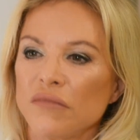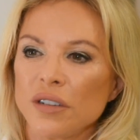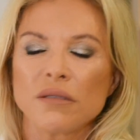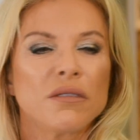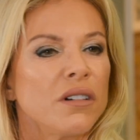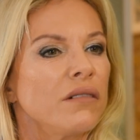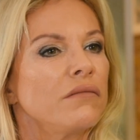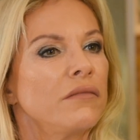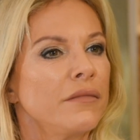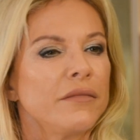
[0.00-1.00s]
you know
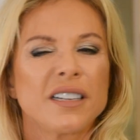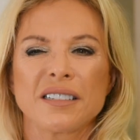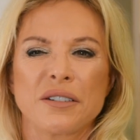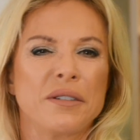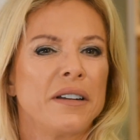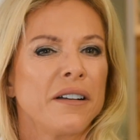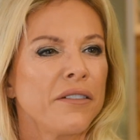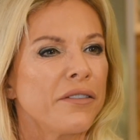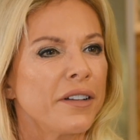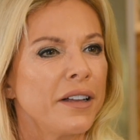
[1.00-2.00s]
what? That's good
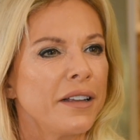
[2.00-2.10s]
enough.